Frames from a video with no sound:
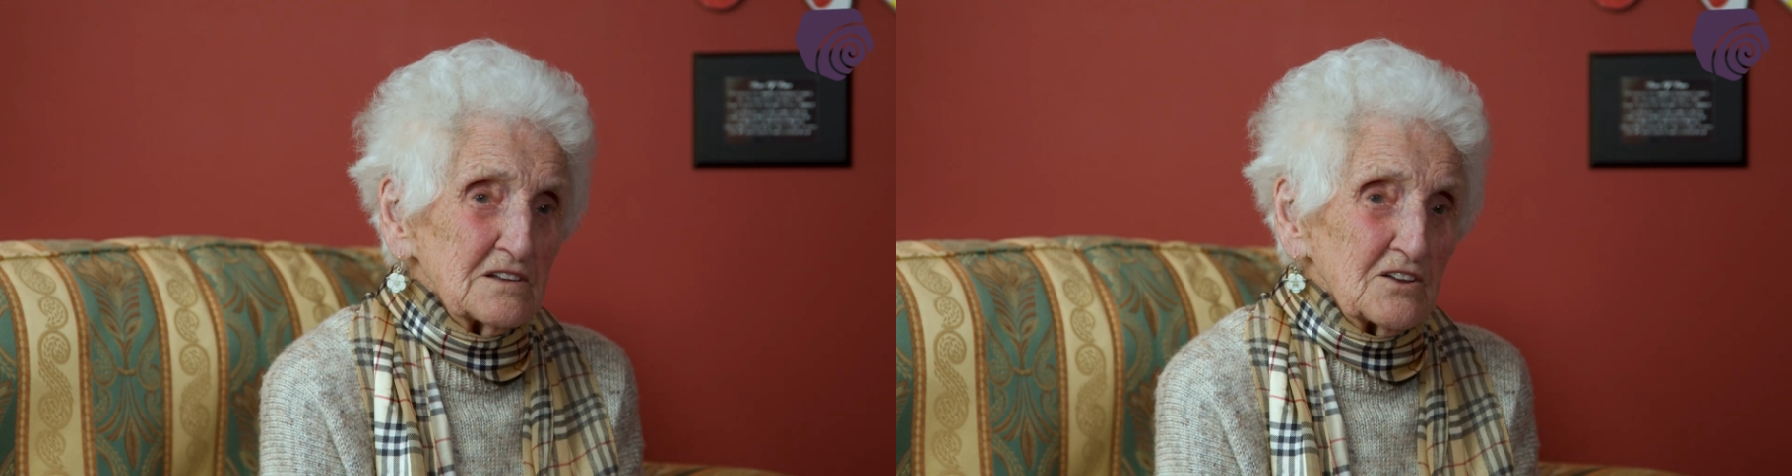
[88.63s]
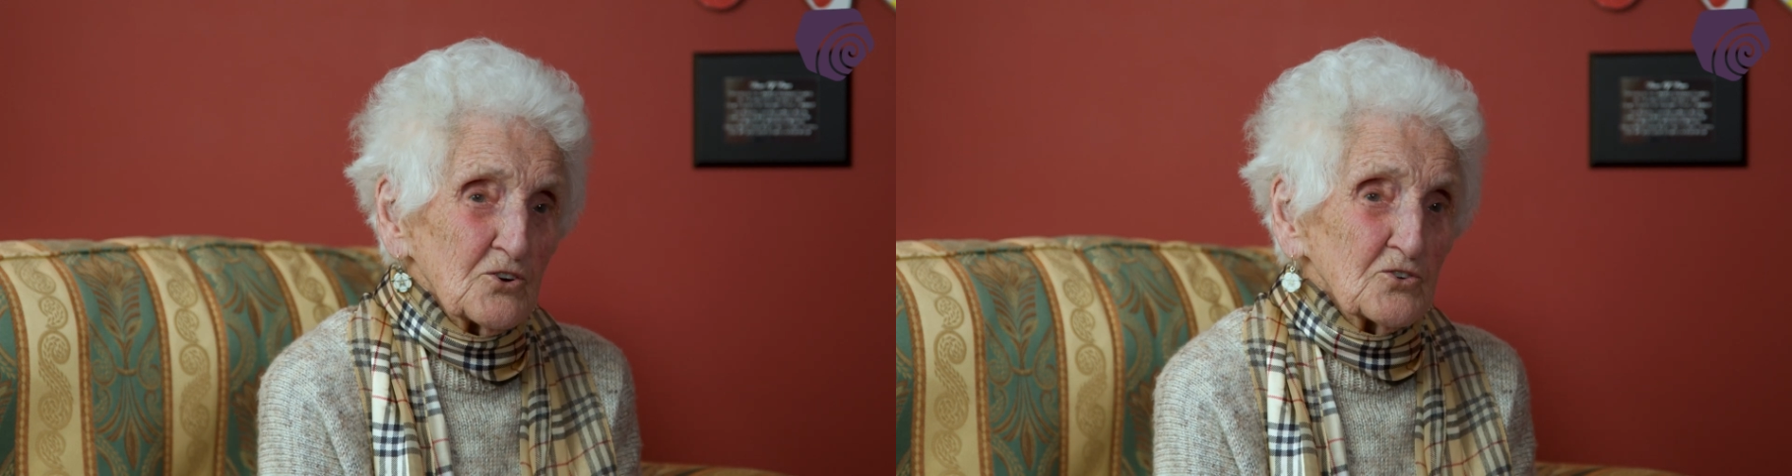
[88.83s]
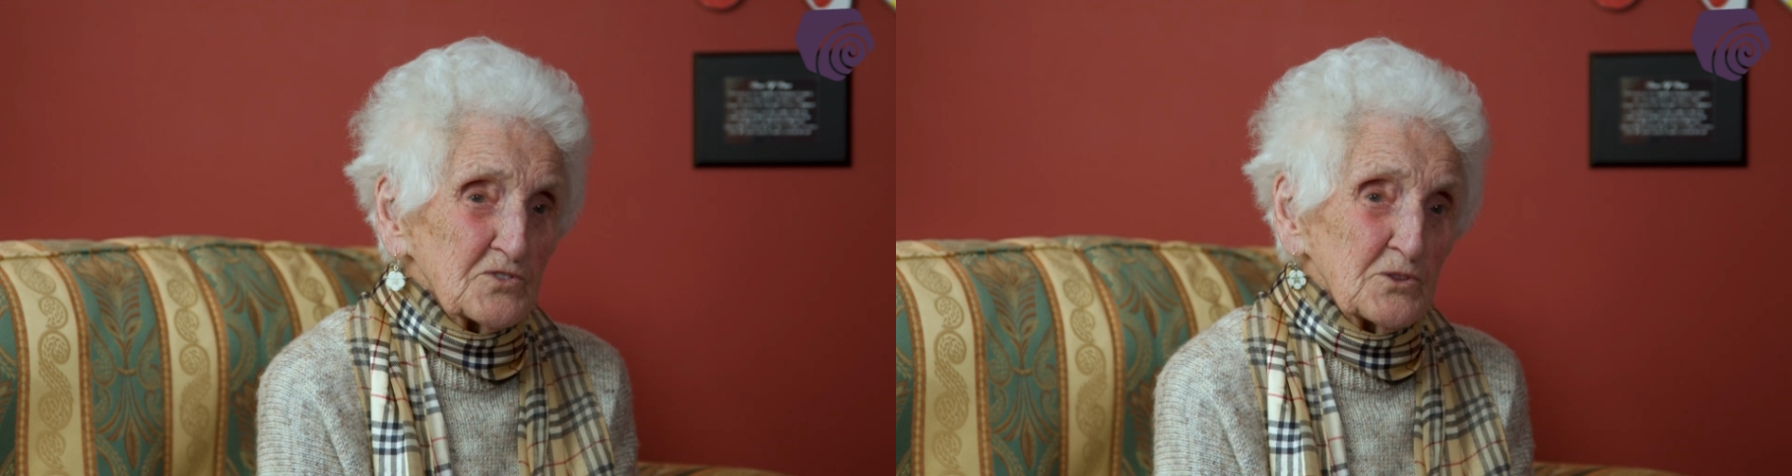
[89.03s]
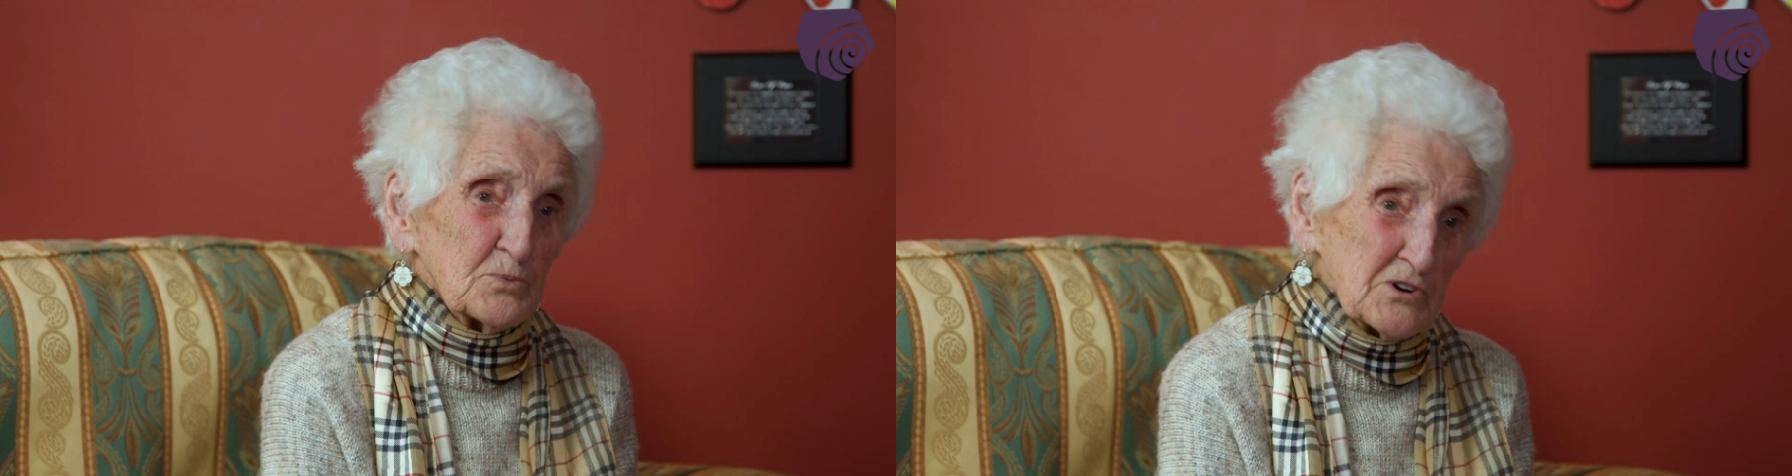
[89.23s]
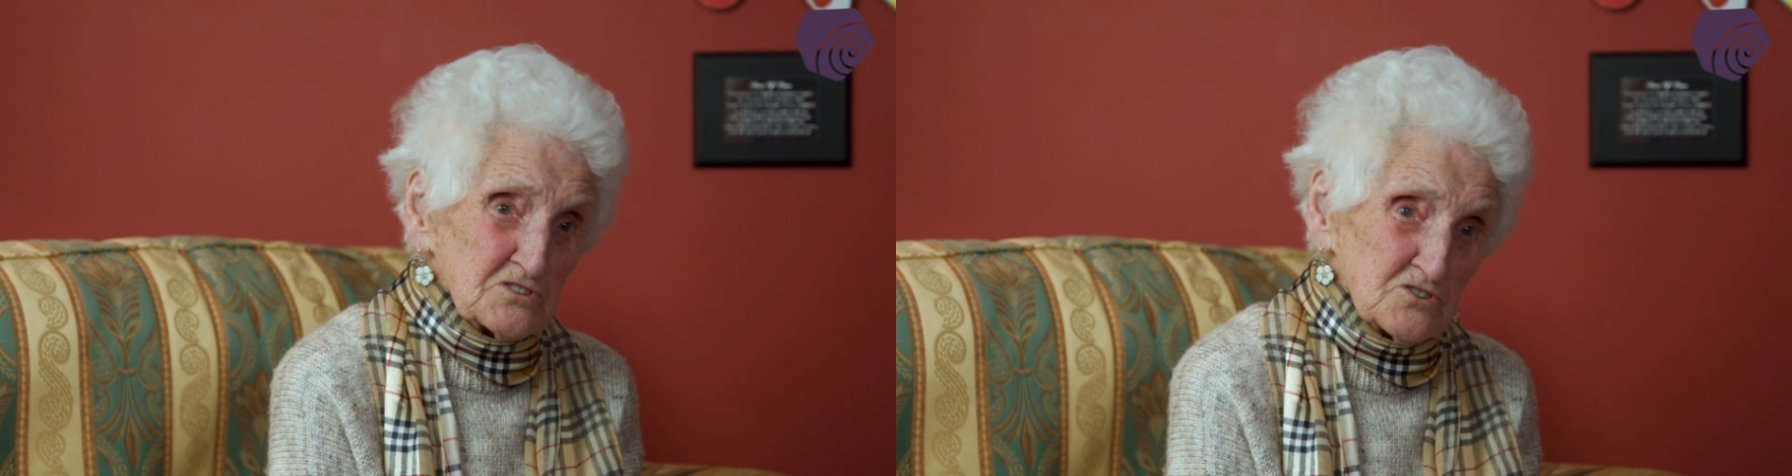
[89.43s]
You know, the
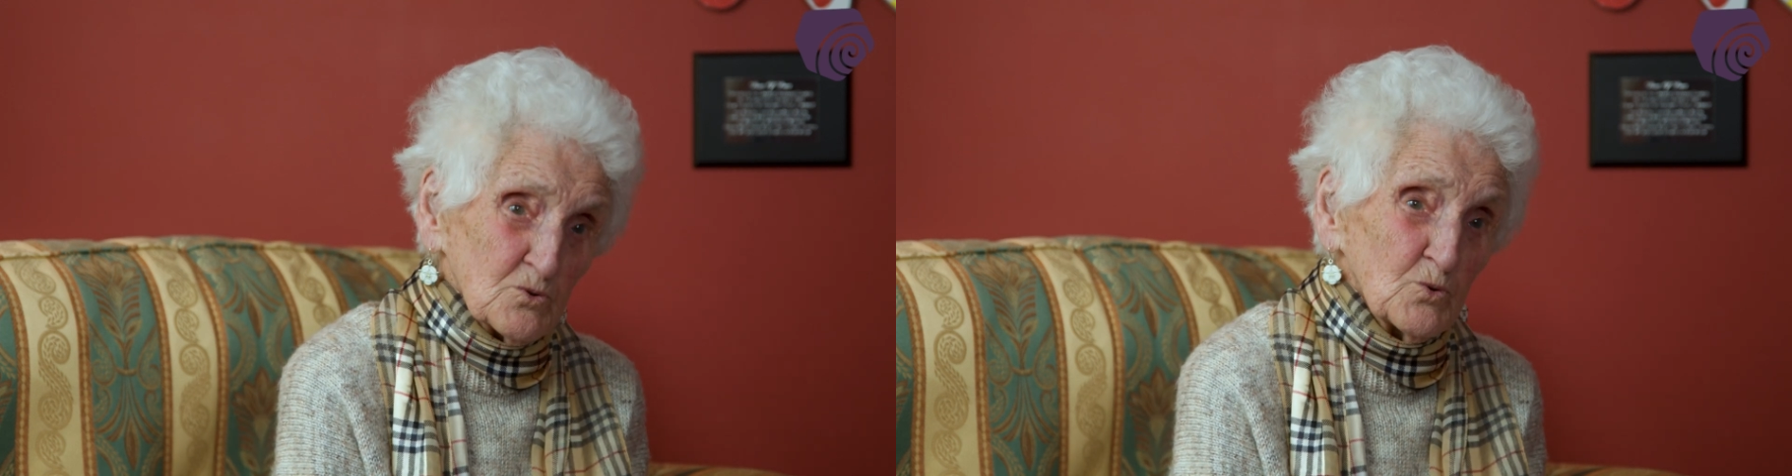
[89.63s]
prisoner of